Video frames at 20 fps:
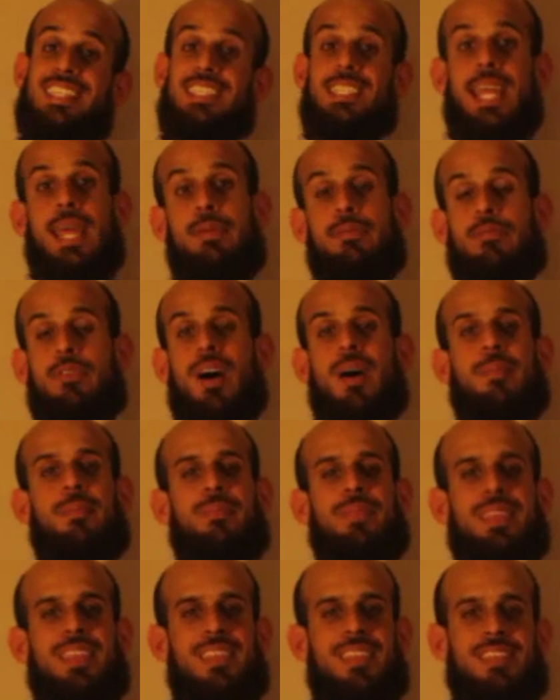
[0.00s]
its name from,
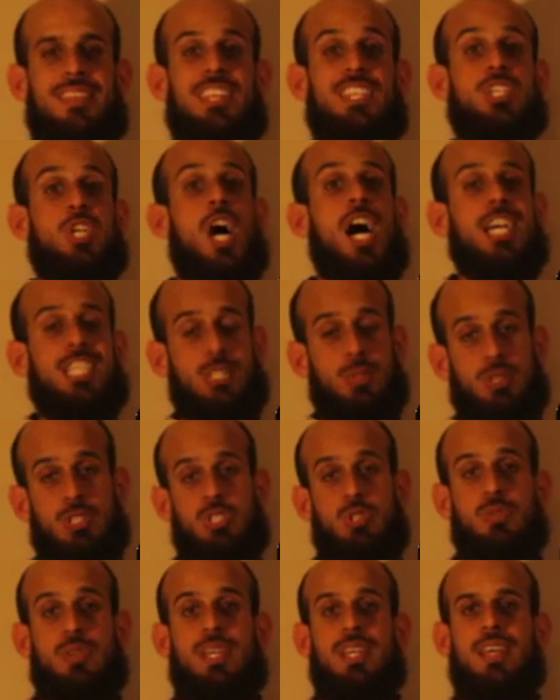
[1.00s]
the Joshua
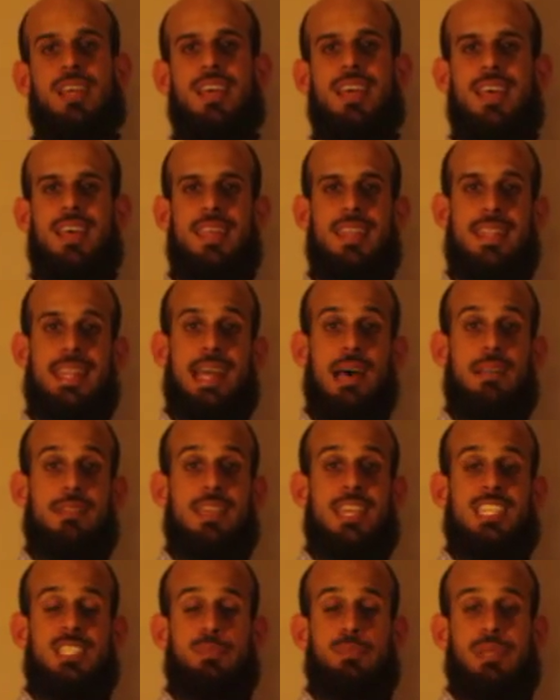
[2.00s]
Tree. Now
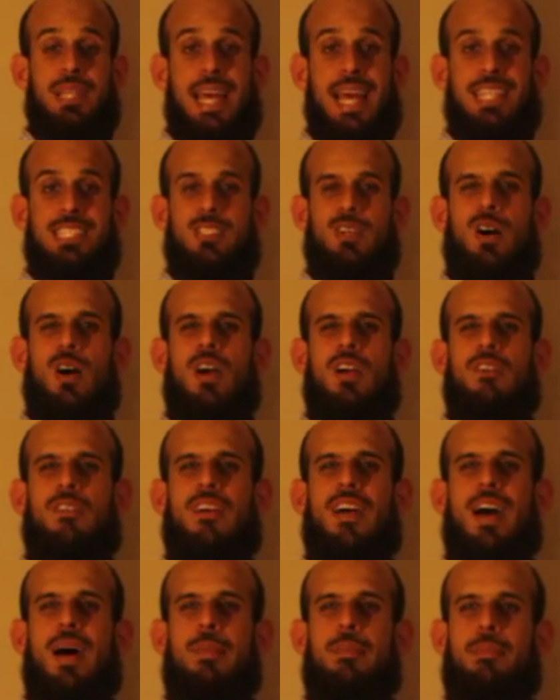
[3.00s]
these plants are
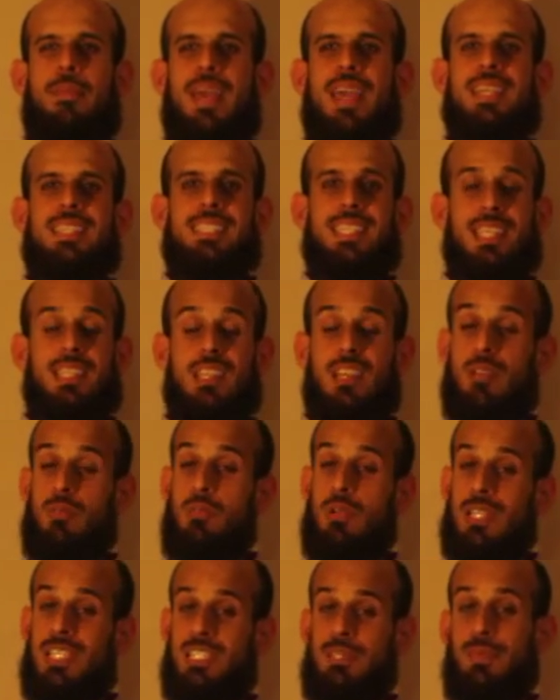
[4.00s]
amazing. They're
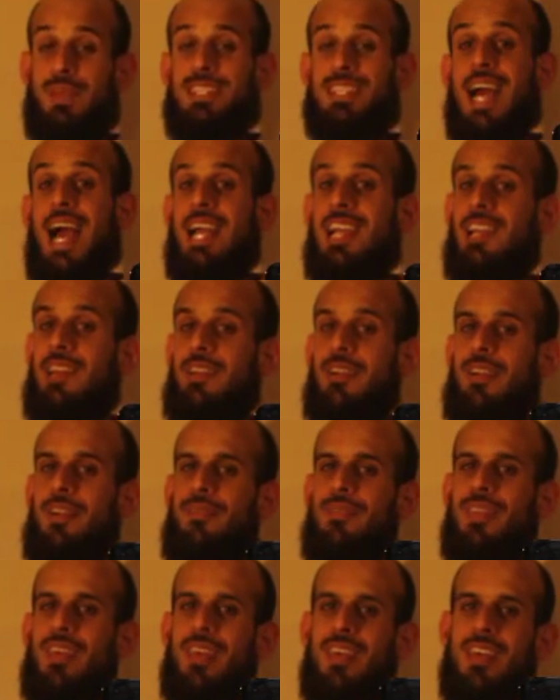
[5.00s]
really spectacular.
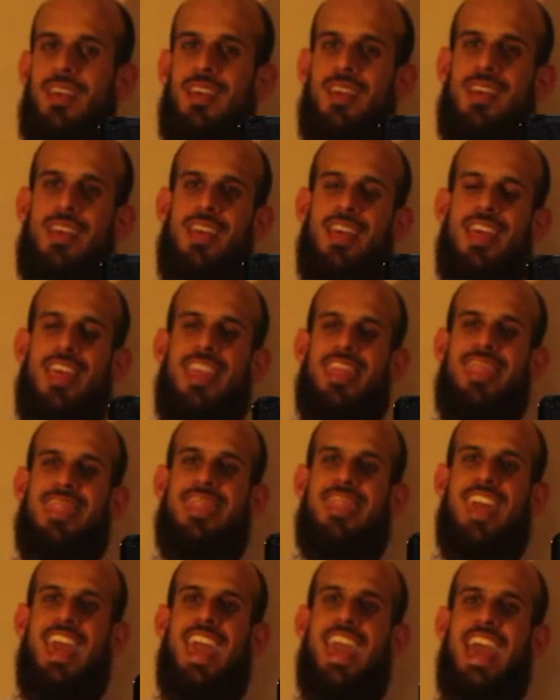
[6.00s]

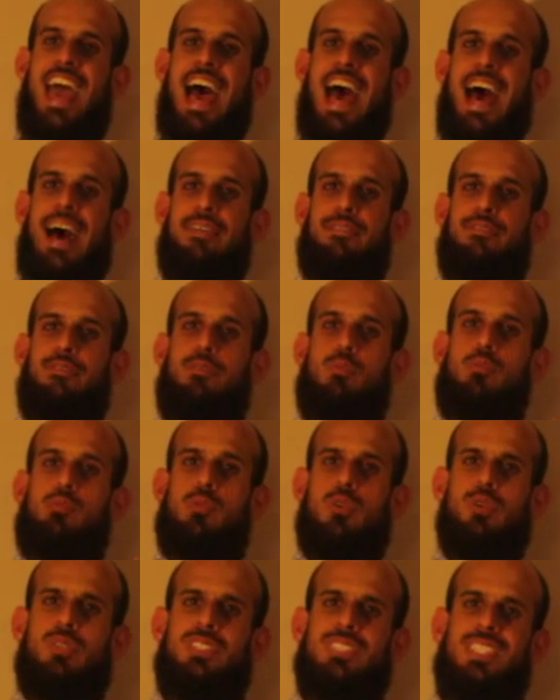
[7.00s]
They have
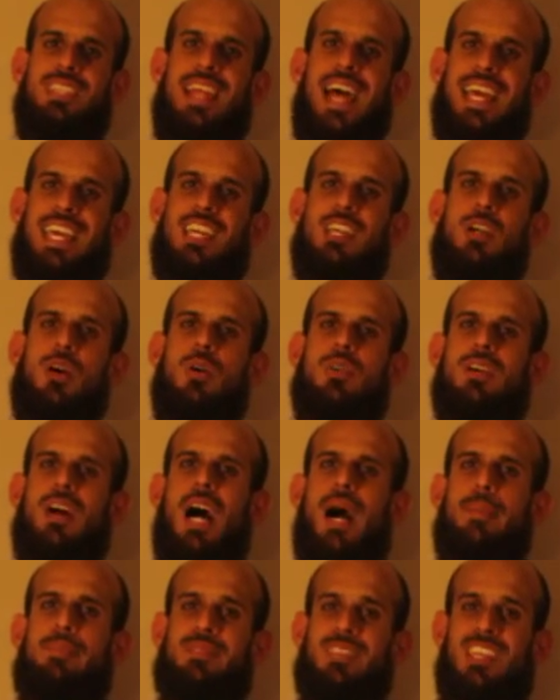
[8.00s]
roots that can go
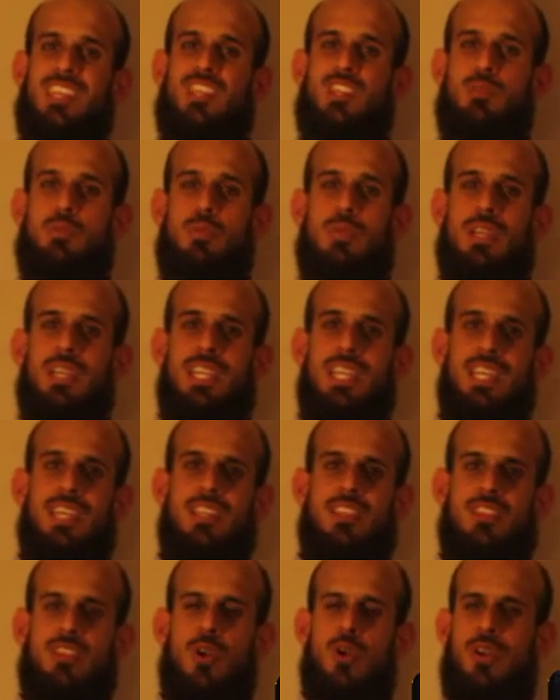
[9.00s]
up to
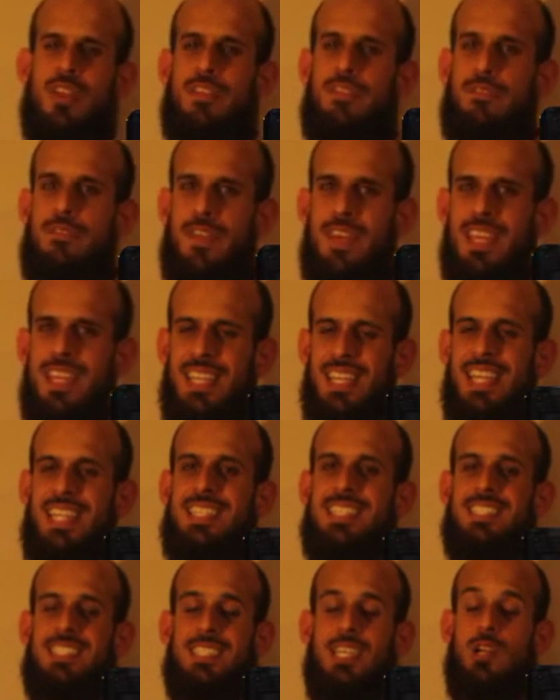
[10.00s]
30 feet
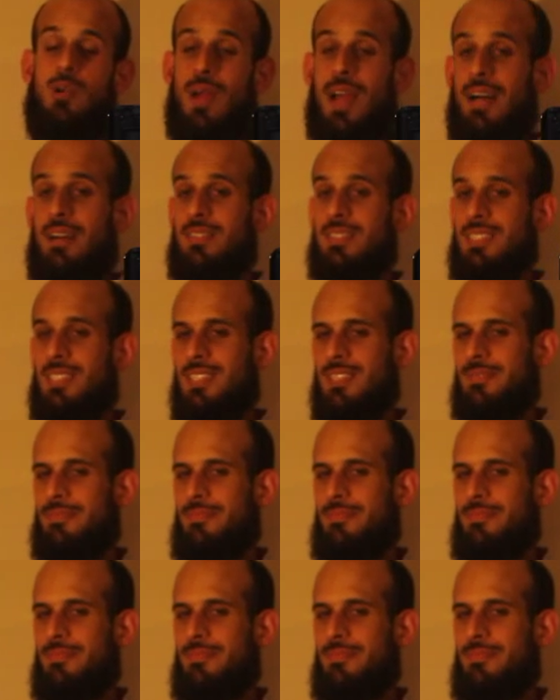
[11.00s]
into the ground